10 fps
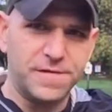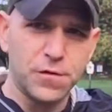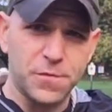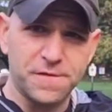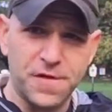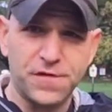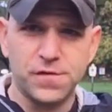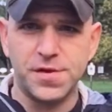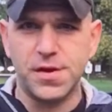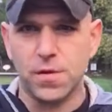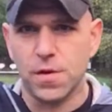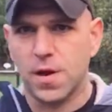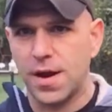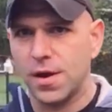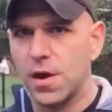superficially or
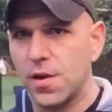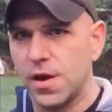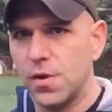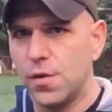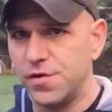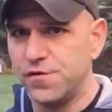kind of going to go into